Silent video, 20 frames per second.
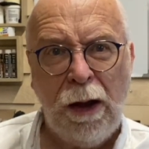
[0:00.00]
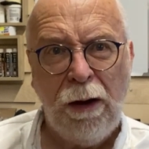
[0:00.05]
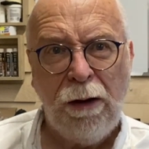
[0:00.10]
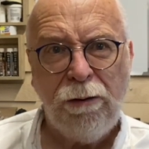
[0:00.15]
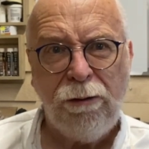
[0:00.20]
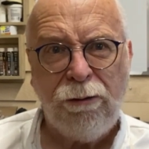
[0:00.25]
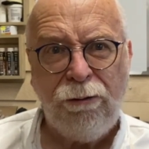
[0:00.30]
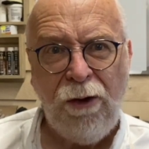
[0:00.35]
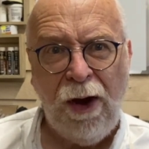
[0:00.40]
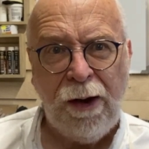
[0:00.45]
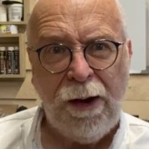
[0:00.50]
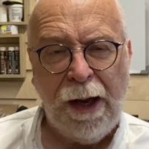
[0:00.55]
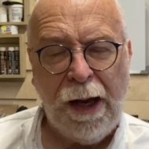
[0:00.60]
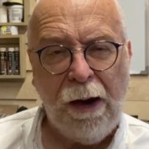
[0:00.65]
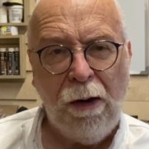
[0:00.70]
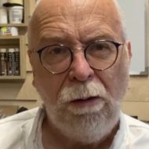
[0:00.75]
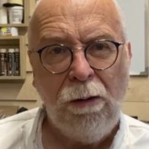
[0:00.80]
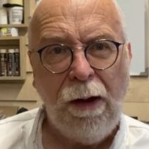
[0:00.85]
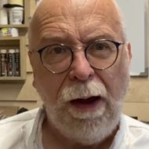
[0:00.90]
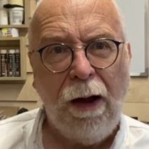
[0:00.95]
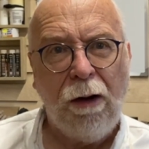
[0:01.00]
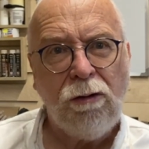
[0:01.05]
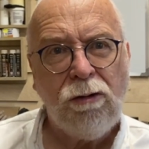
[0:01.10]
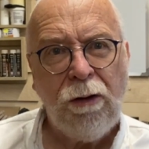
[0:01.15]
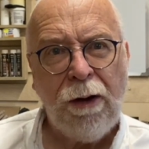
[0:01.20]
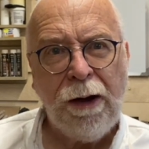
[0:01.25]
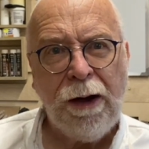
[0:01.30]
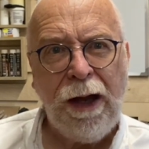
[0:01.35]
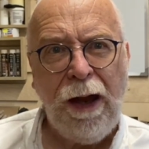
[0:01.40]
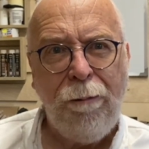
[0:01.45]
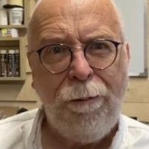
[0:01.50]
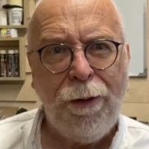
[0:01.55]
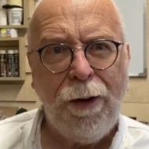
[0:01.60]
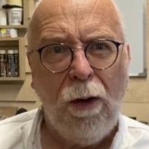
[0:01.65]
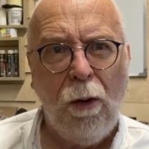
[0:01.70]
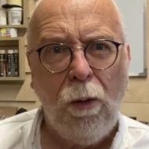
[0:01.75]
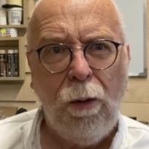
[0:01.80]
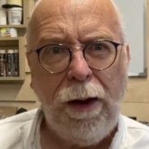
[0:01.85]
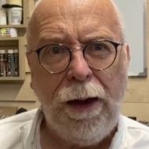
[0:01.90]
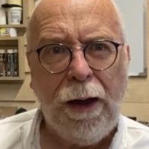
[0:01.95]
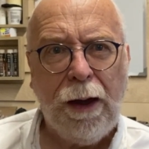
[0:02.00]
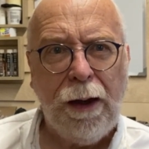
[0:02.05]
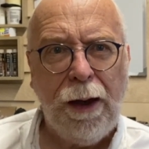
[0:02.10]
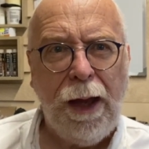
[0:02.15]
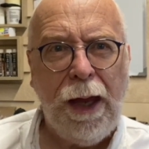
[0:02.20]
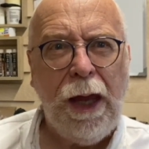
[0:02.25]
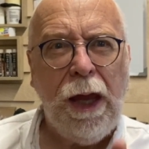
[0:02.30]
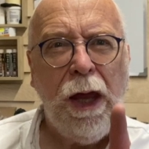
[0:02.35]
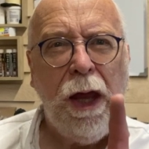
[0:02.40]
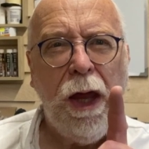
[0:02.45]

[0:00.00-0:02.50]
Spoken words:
for now. I'll try and keep it a weekly.